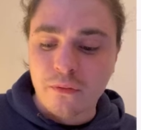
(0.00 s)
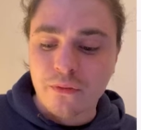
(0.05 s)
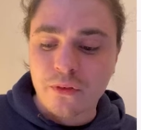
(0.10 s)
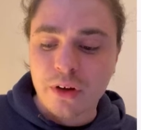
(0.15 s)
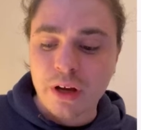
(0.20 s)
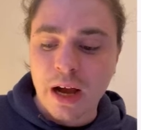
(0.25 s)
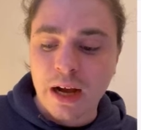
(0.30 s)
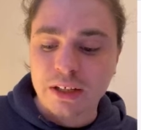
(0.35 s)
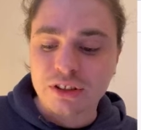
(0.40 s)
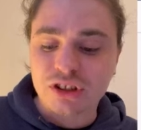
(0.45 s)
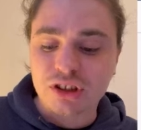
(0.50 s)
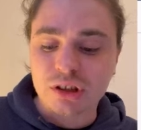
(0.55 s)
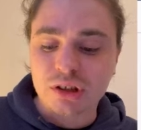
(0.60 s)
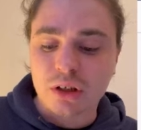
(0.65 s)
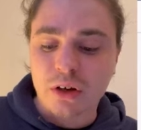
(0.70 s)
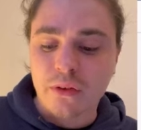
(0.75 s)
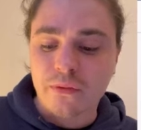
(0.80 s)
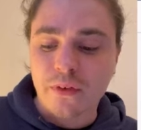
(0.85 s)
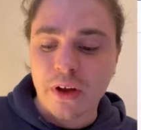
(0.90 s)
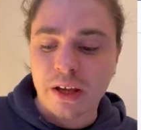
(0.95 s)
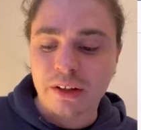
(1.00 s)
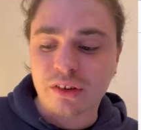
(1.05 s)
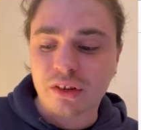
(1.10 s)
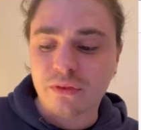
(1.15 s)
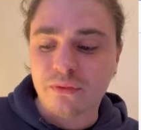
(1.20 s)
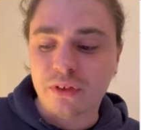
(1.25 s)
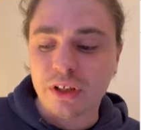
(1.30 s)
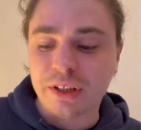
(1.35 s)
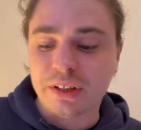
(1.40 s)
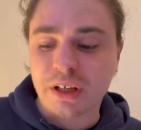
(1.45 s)
the action of
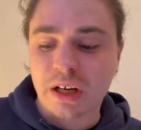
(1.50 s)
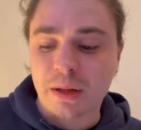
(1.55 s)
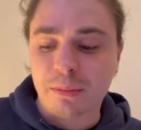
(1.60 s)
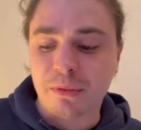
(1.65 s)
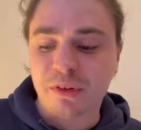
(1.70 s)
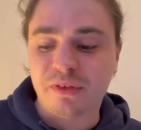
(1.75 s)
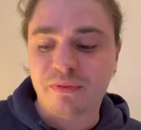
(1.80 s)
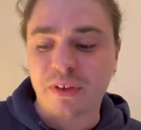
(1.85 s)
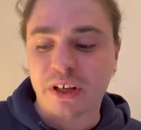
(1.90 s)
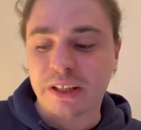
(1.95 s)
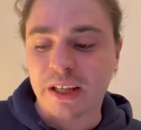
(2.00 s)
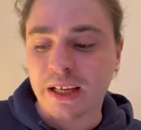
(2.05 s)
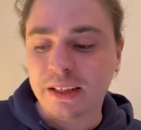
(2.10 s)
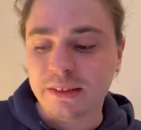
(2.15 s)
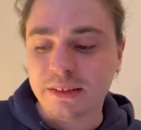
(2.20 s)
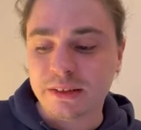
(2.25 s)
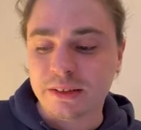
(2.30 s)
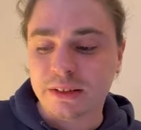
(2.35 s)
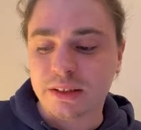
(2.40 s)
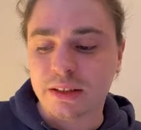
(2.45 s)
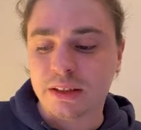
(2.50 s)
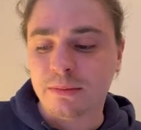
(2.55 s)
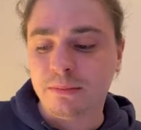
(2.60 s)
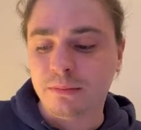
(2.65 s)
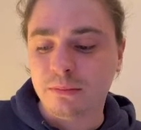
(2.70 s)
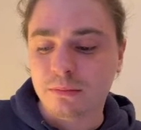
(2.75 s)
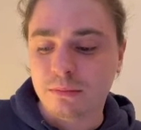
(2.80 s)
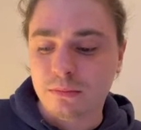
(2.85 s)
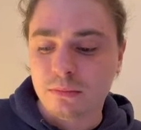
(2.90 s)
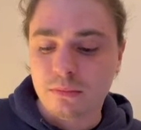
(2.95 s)
S03 times the identity.
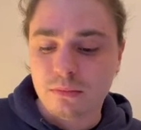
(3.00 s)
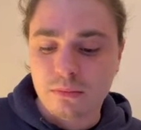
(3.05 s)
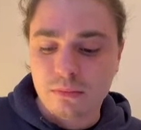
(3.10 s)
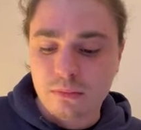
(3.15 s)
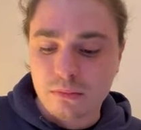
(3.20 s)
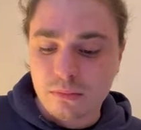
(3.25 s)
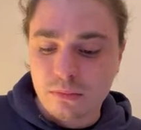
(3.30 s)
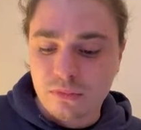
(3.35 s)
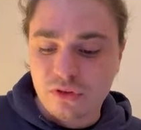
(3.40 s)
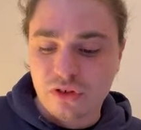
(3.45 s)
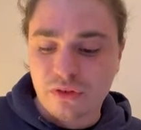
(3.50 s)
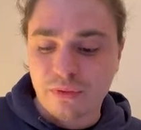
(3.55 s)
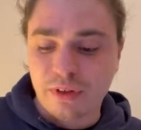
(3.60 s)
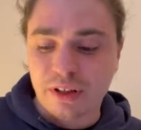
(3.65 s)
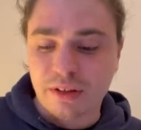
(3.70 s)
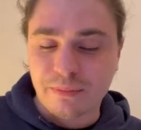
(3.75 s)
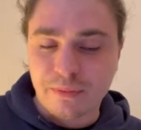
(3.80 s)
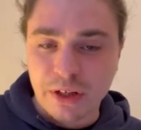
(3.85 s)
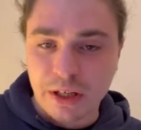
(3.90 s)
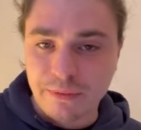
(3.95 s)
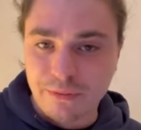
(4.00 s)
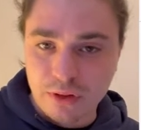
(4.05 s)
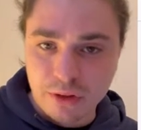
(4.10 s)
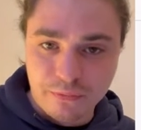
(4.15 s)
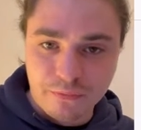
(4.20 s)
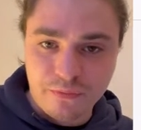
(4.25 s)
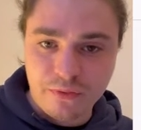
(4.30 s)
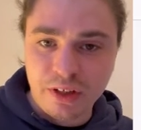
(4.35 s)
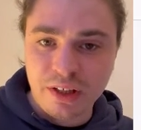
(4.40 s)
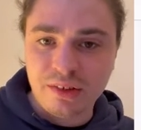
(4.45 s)
So the lift
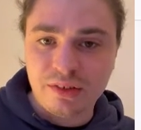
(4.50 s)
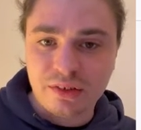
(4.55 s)
of this